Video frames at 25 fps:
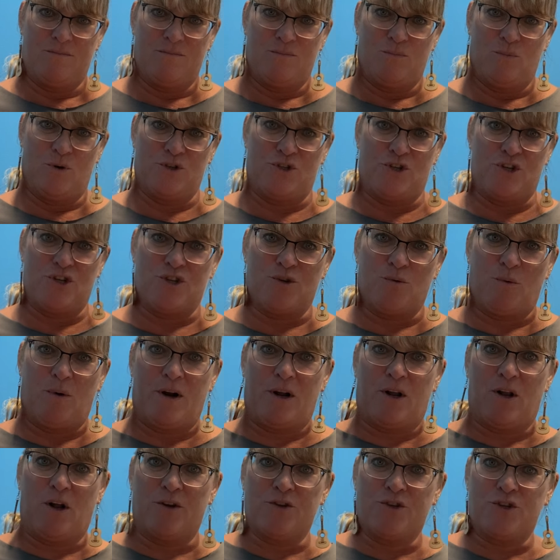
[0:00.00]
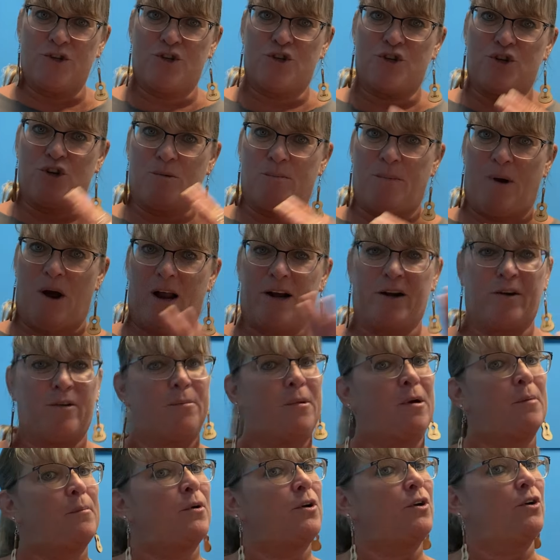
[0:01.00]
which is the one closest to your body.
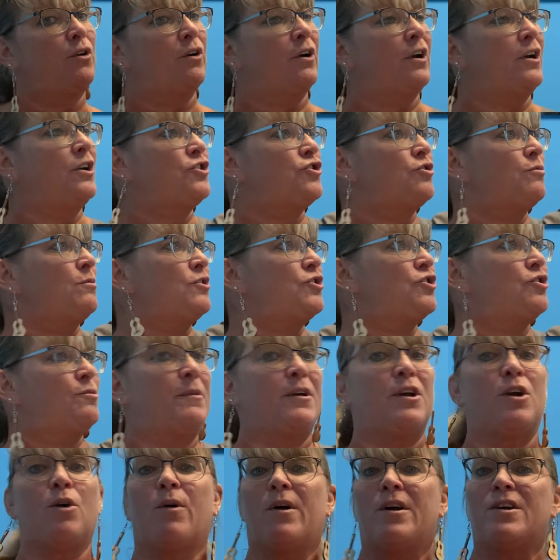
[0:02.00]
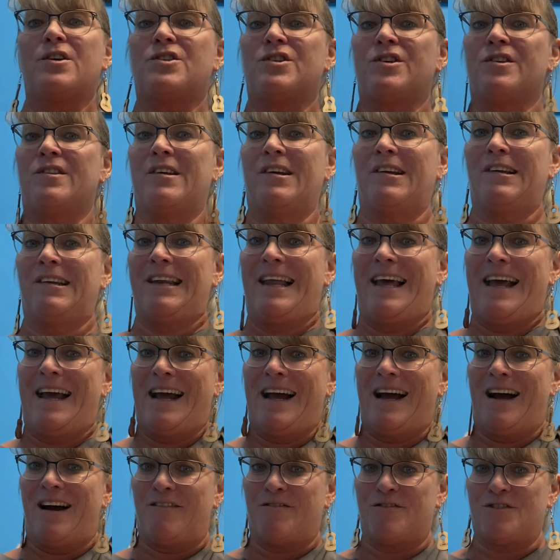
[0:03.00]
Remember, your instrument should be going to the
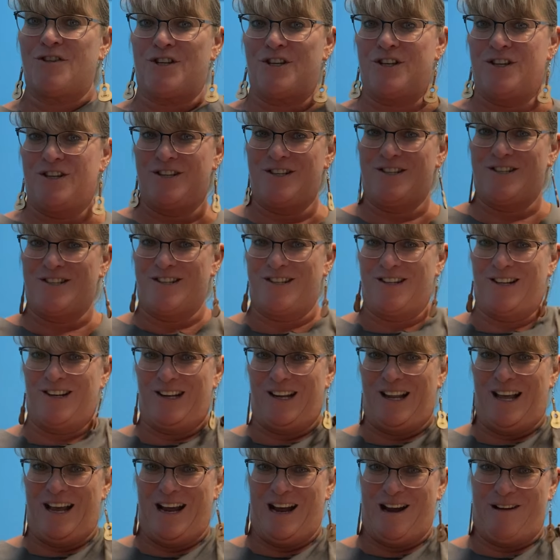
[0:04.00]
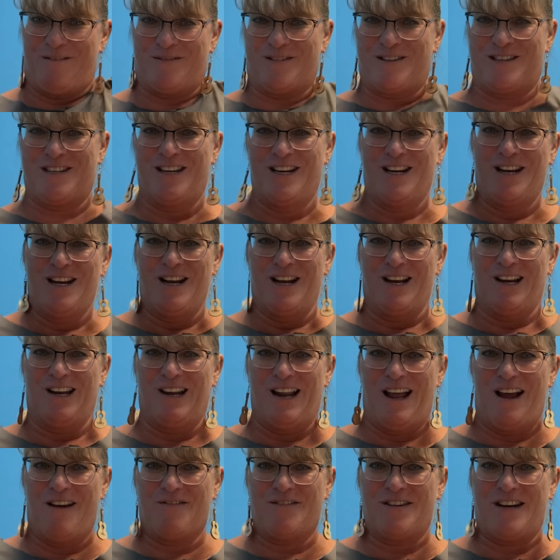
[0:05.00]
left,
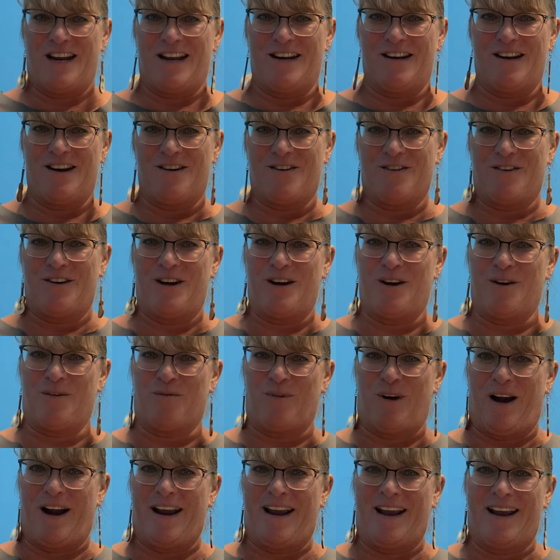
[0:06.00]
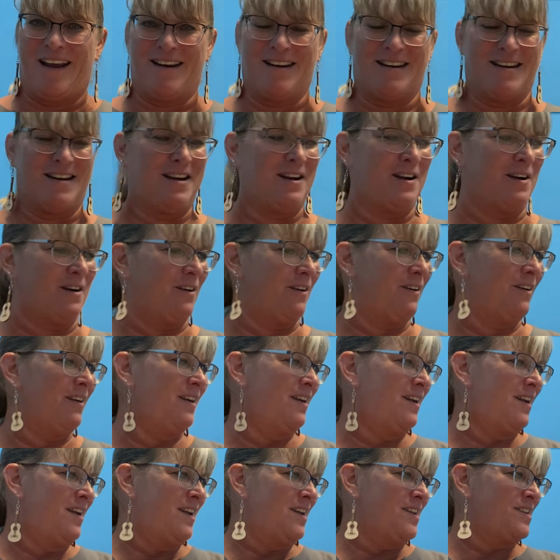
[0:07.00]
Left hand under here, right hand here.
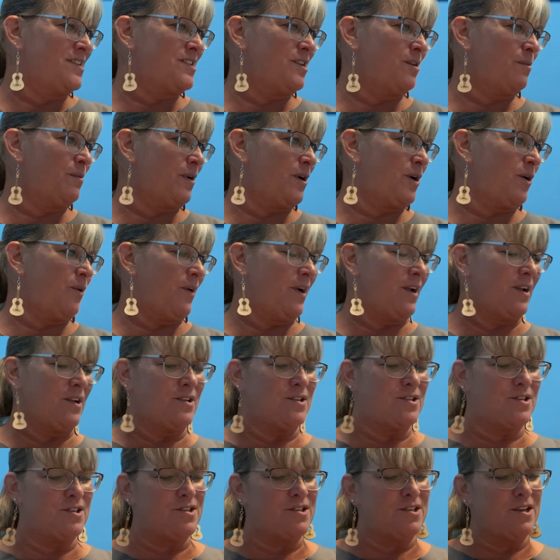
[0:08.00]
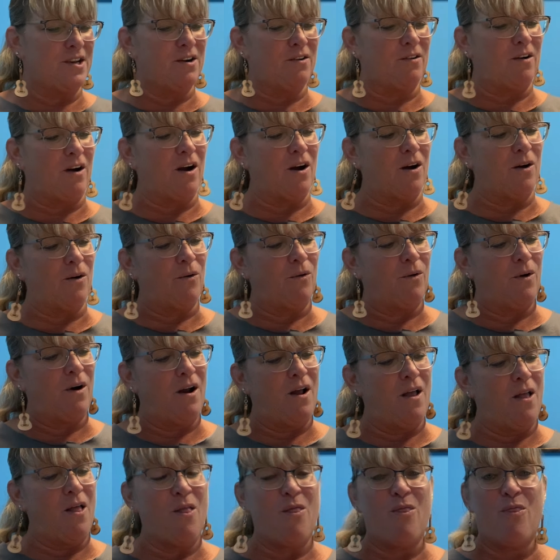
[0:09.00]
So we're going 0,
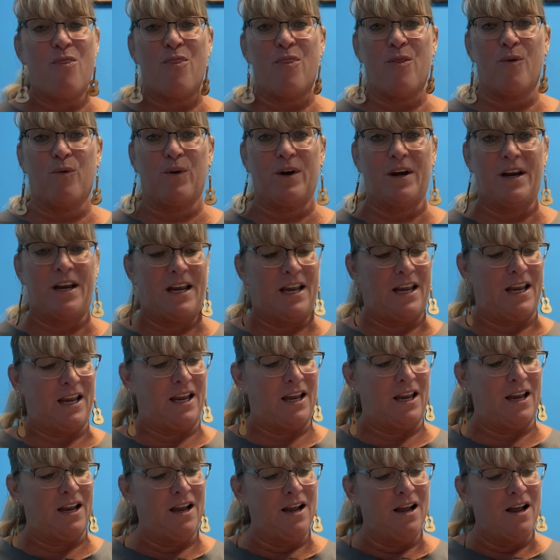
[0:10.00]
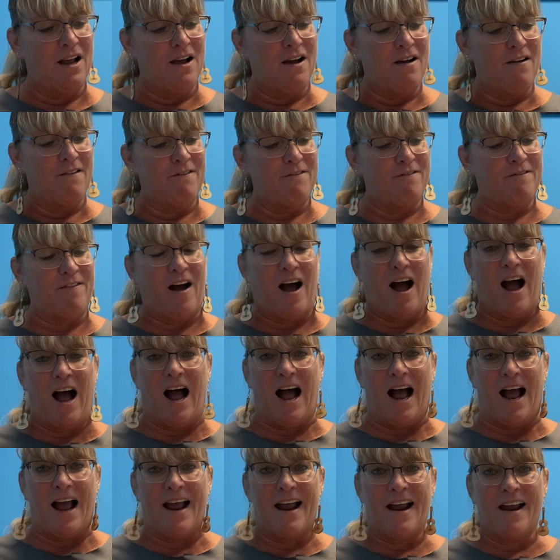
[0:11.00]
3,
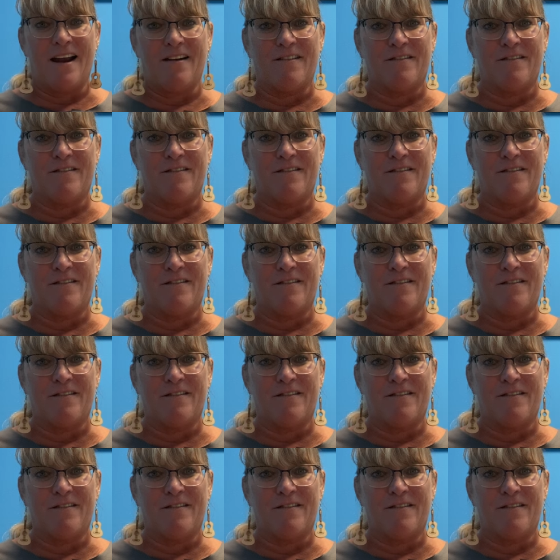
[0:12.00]
5.